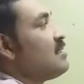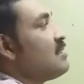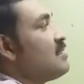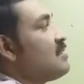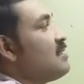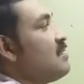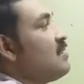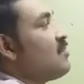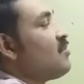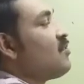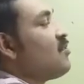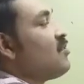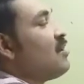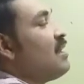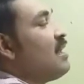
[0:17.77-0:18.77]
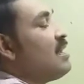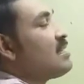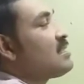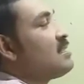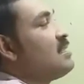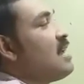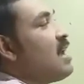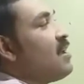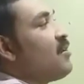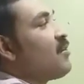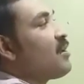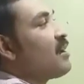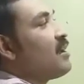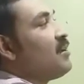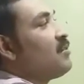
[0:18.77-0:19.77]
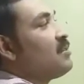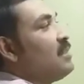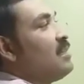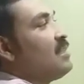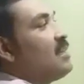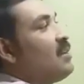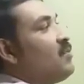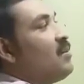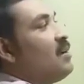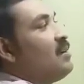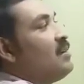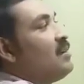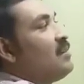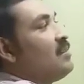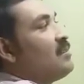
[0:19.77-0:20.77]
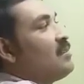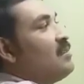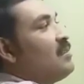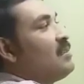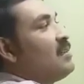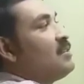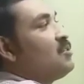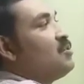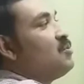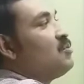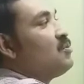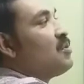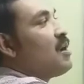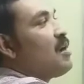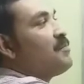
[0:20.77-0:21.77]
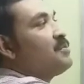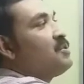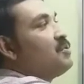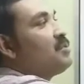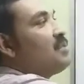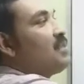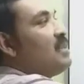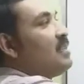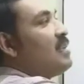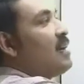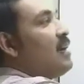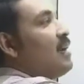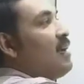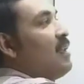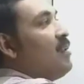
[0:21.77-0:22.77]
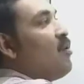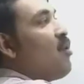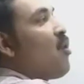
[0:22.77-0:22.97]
0 less than or equal to theta 1, theta 2 up to theta n.